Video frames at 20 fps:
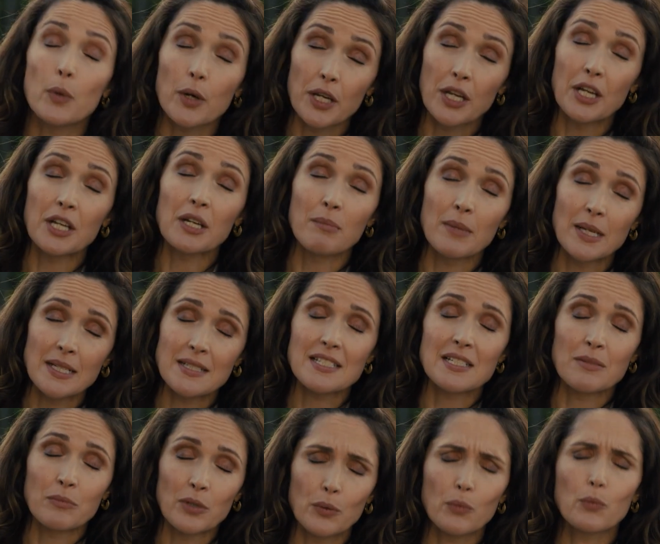where you're gonna meet
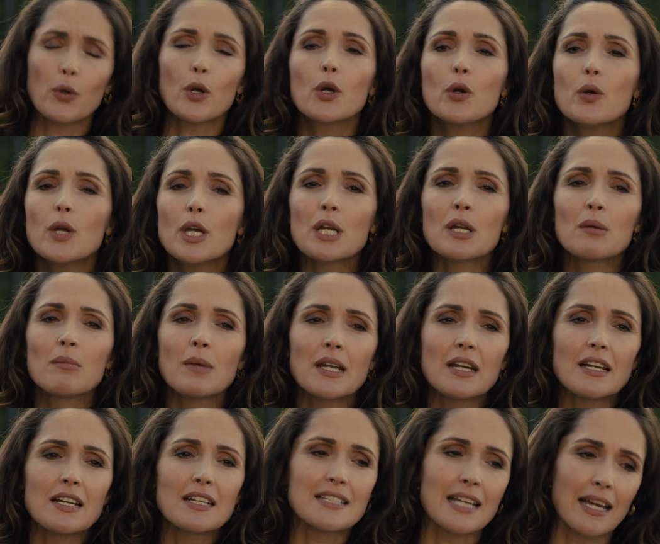someone. Who are you gonna
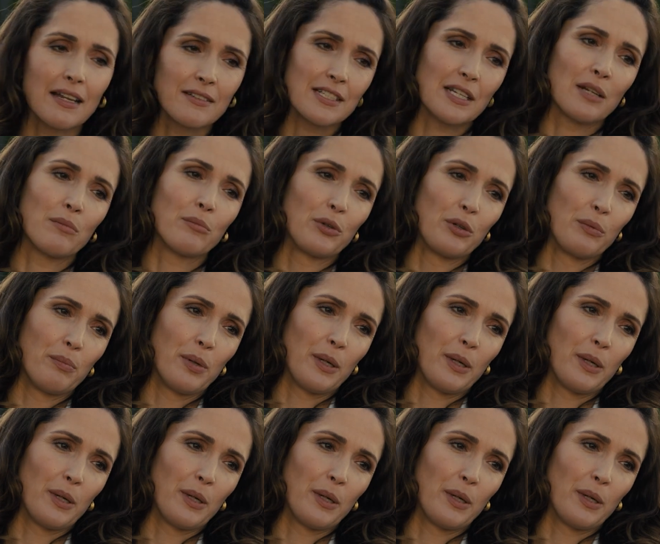meet at a downtown brew